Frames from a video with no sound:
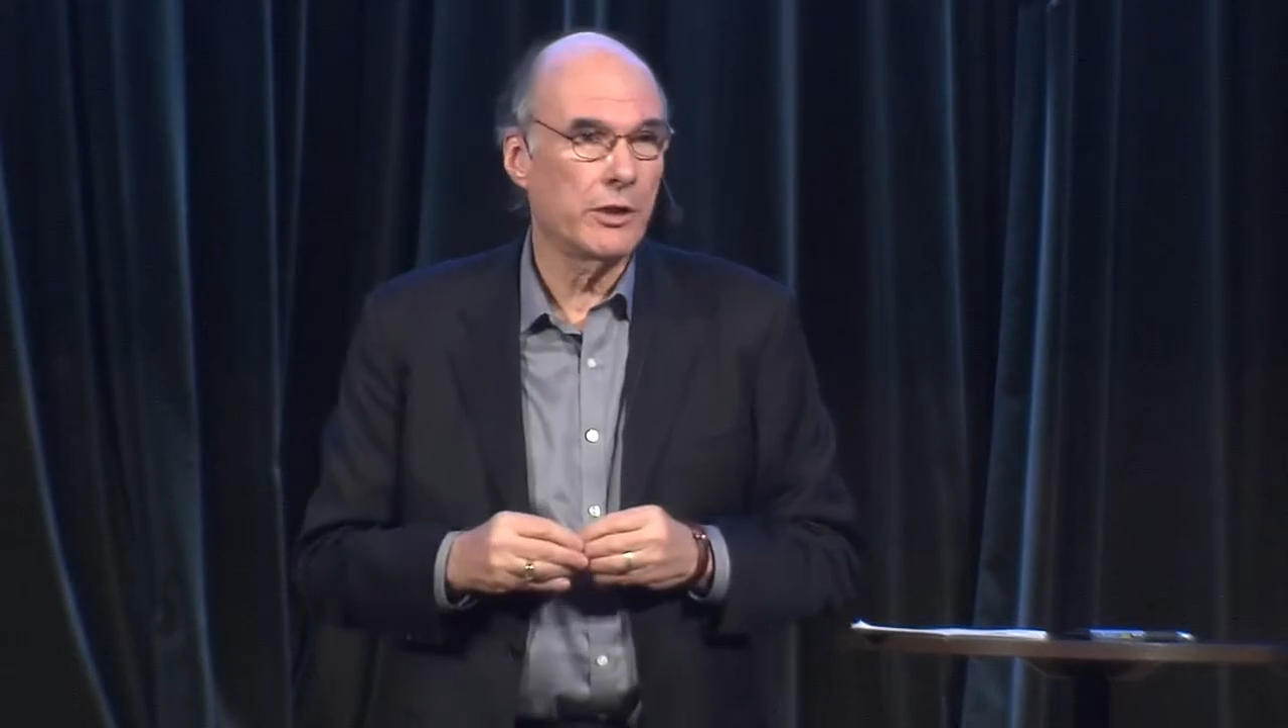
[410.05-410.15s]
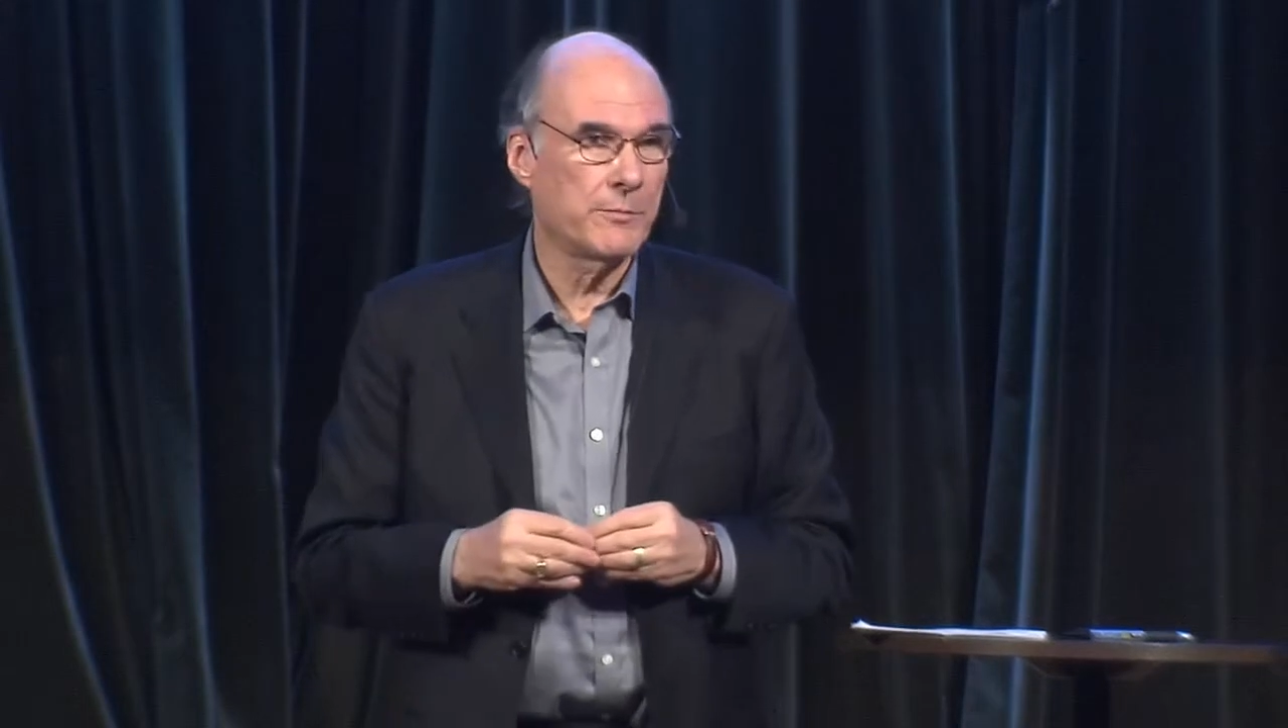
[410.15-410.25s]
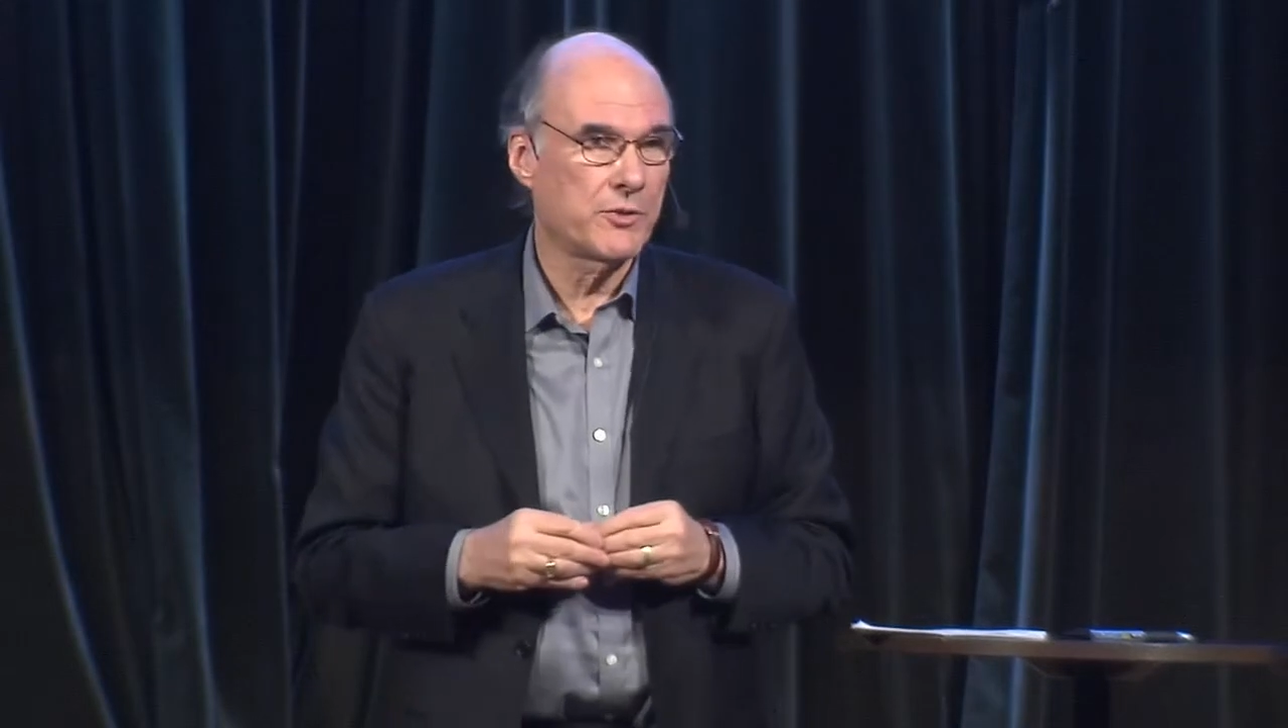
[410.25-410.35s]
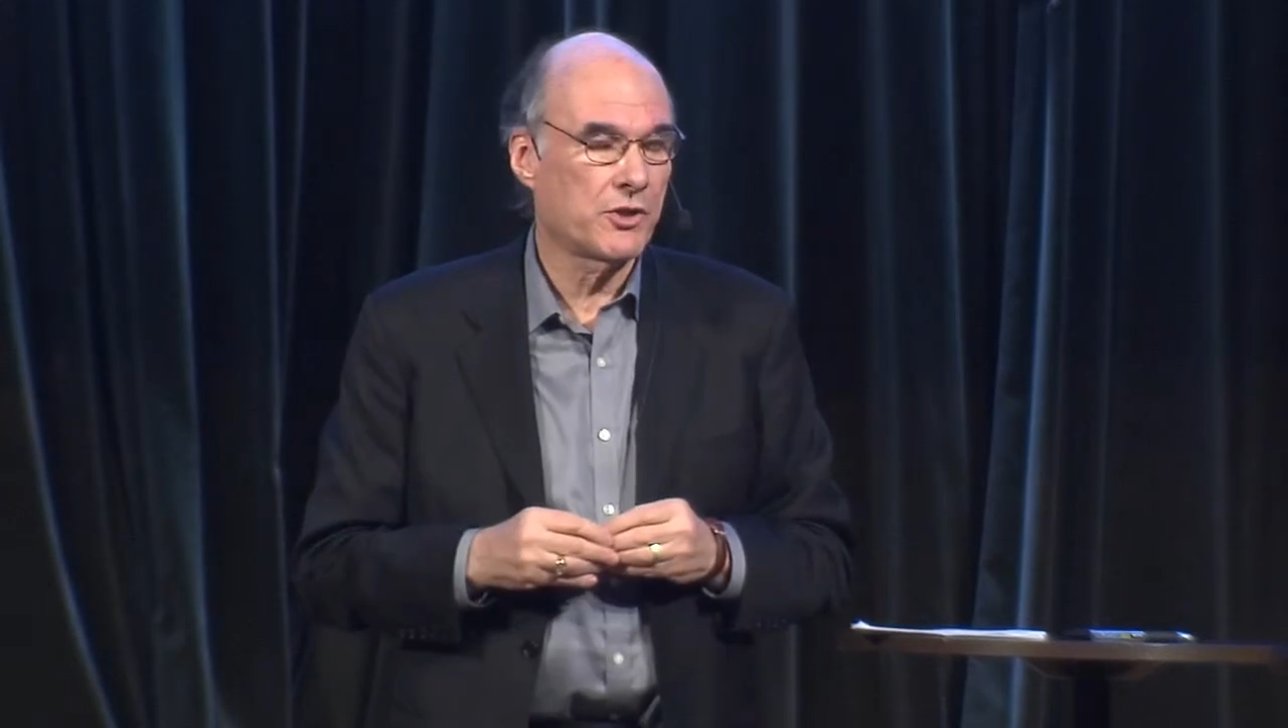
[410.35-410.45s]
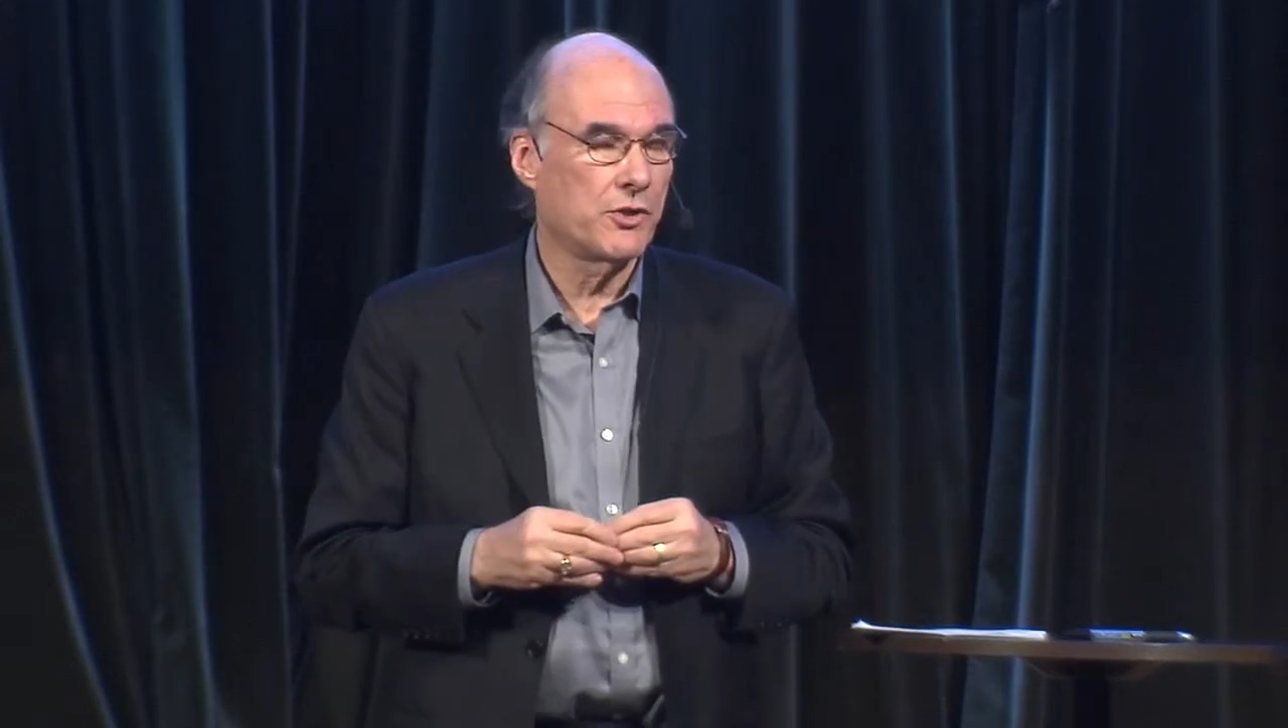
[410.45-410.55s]

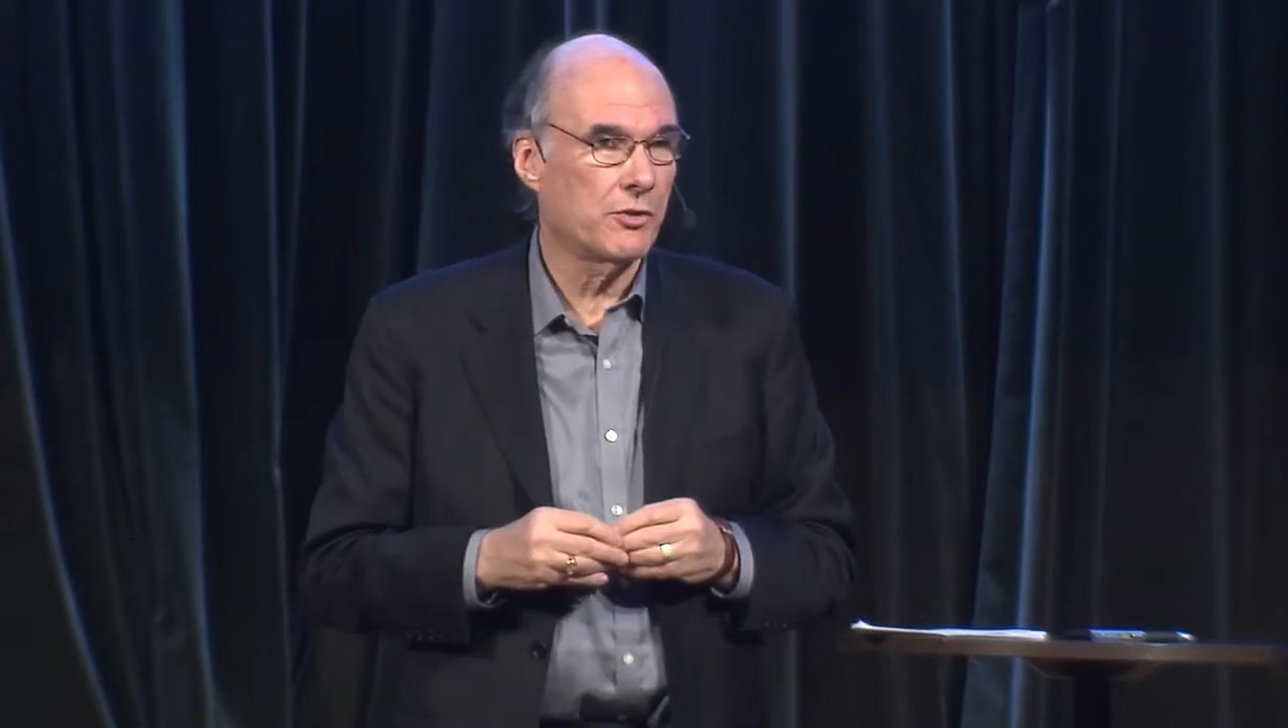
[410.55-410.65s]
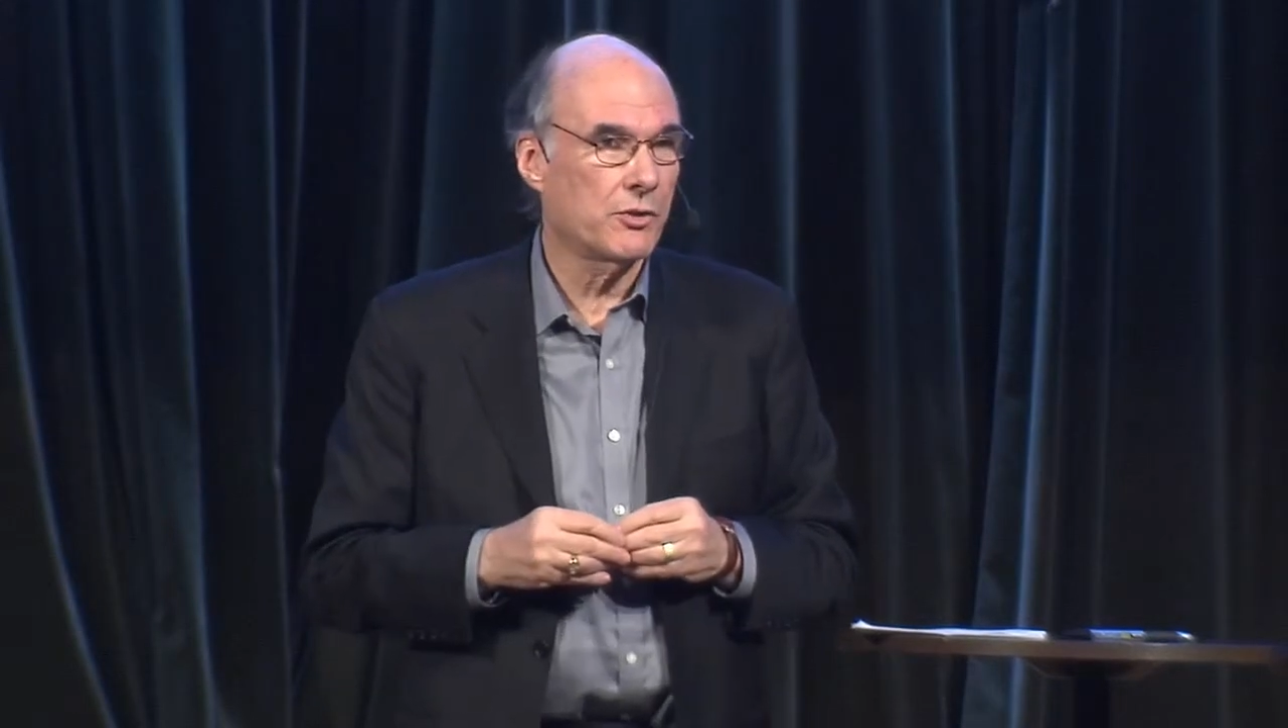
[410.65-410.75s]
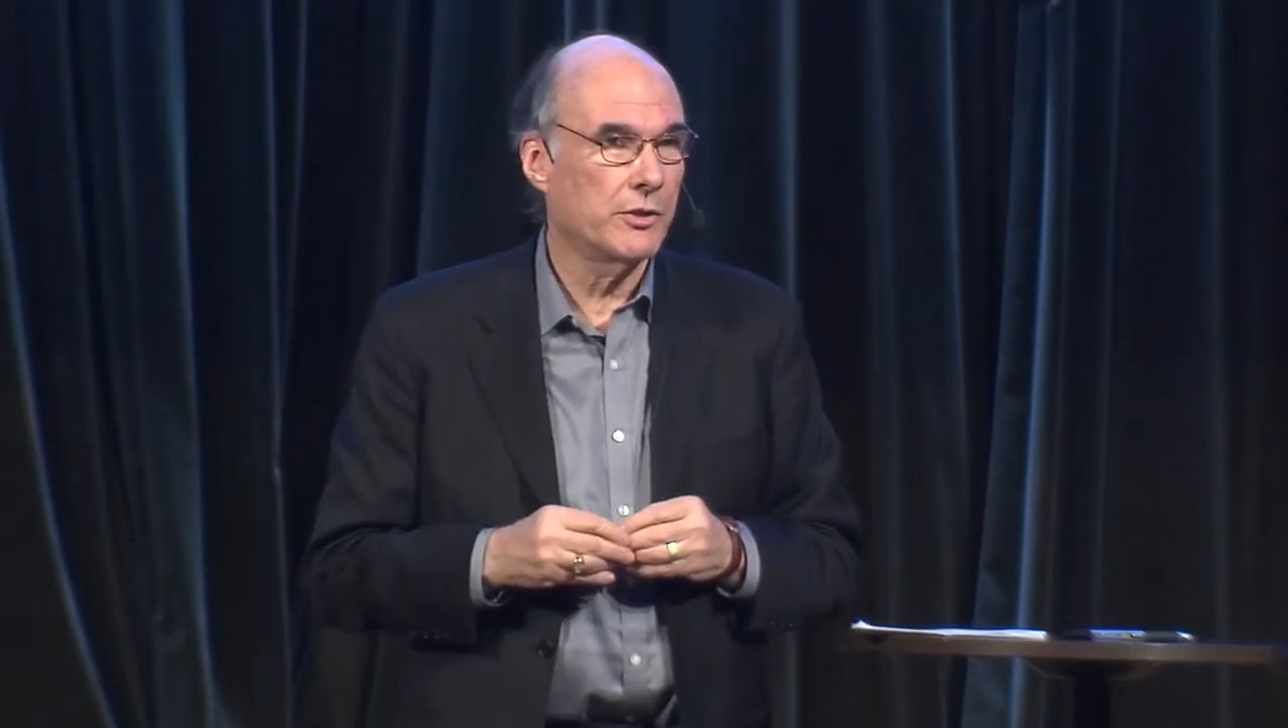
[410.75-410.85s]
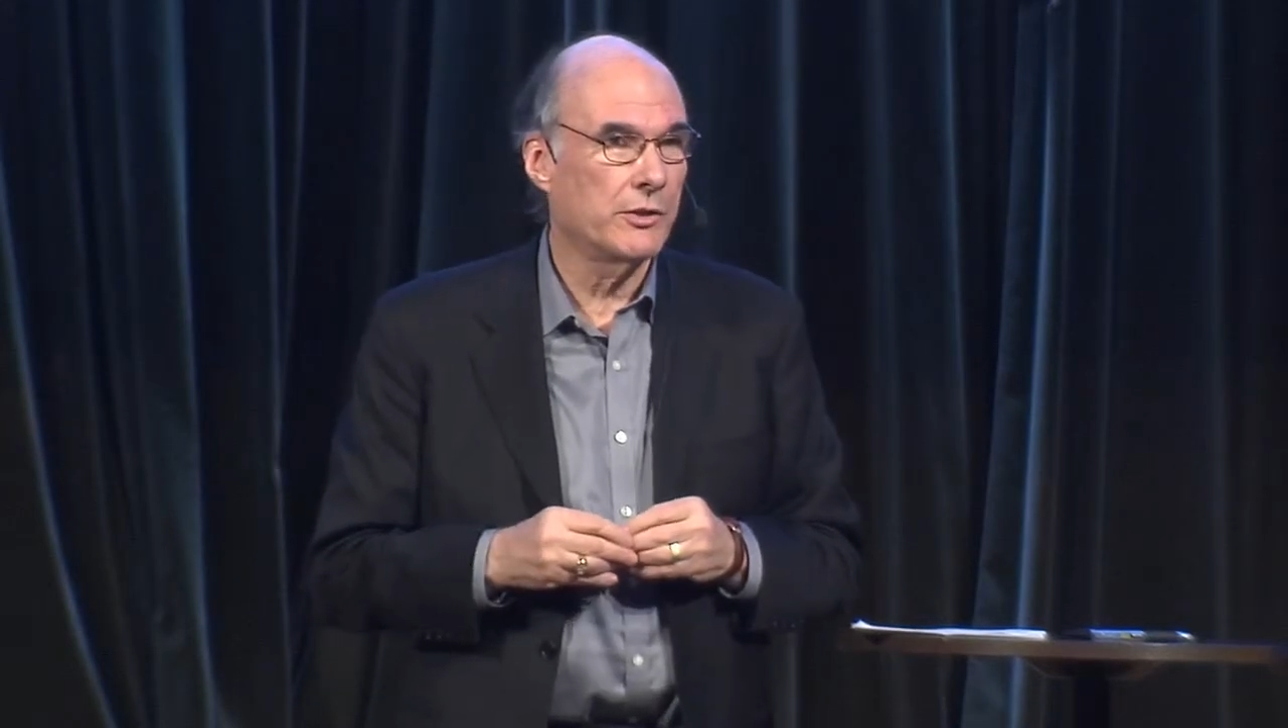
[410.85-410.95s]
obscure,